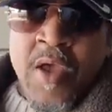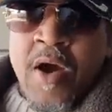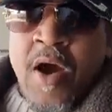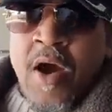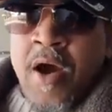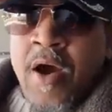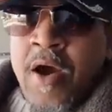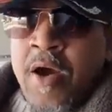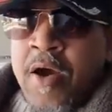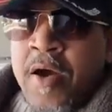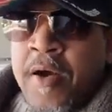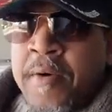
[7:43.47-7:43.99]

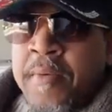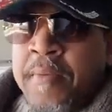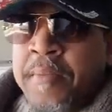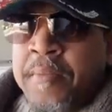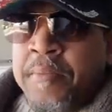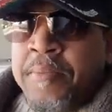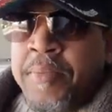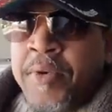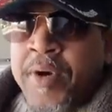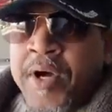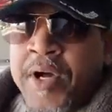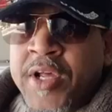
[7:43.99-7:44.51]

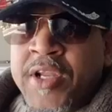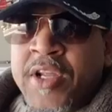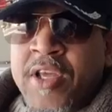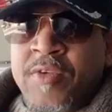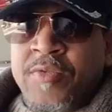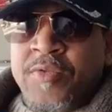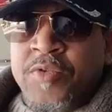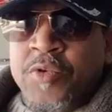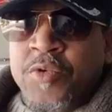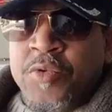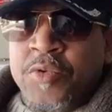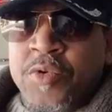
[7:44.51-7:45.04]
But
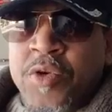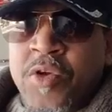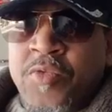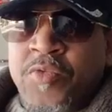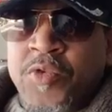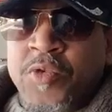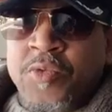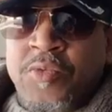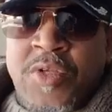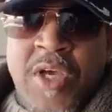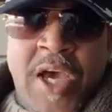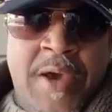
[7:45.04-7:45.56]
if
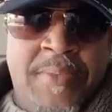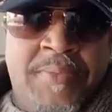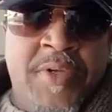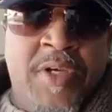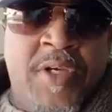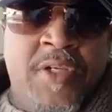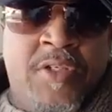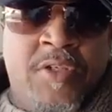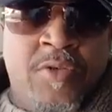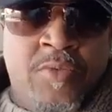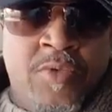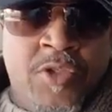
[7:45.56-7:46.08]
you tapped
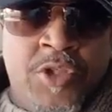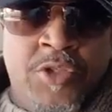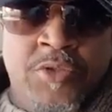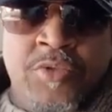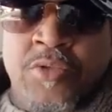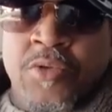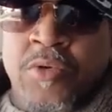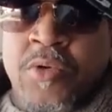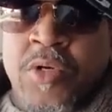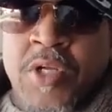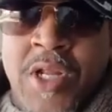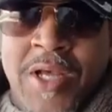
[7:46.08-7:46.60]
into what you're
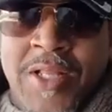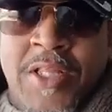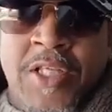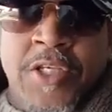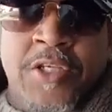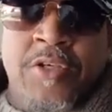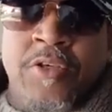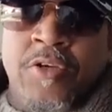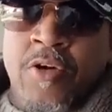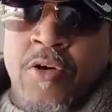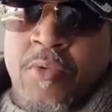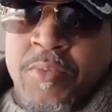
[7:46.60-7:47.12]
doing, I
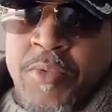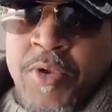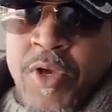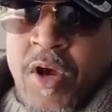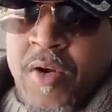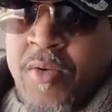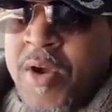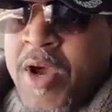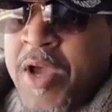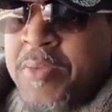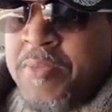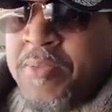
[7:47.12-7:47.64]
think you're gonna be
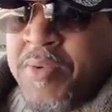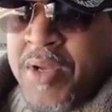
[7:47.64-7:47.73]
all right.